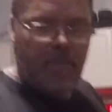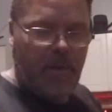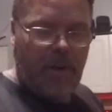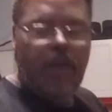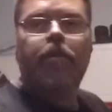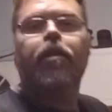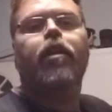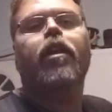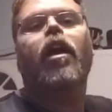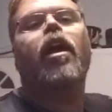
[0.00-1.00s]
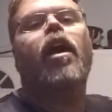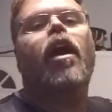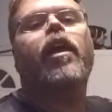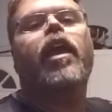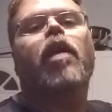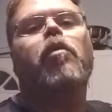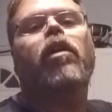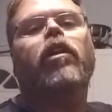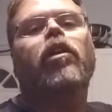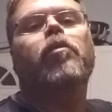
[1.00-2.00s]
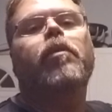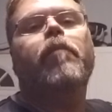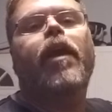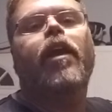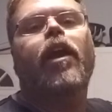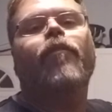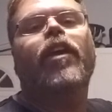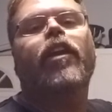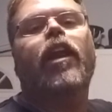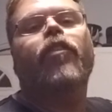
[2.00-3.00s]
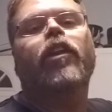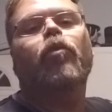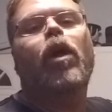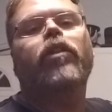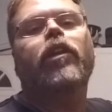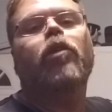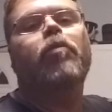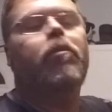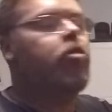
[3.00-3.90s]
But I can't weld aluminum, eh? I've got nothing to weld aluminum.